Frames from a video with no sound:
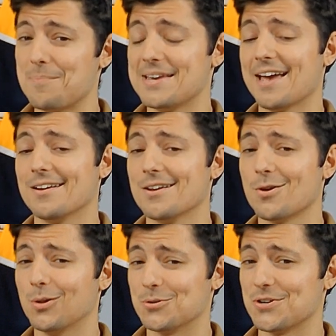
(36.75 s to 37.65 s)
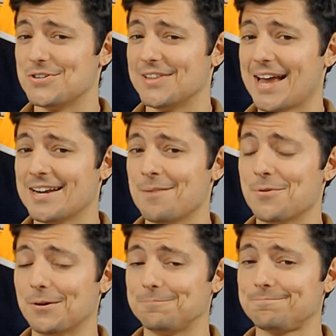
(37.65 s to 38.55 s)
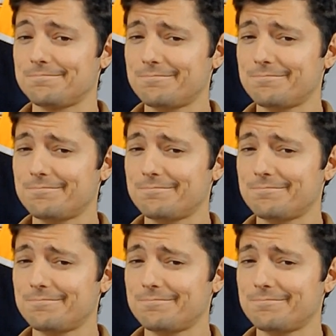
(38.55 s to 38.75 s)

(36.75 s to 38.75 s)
help me get closer to that number.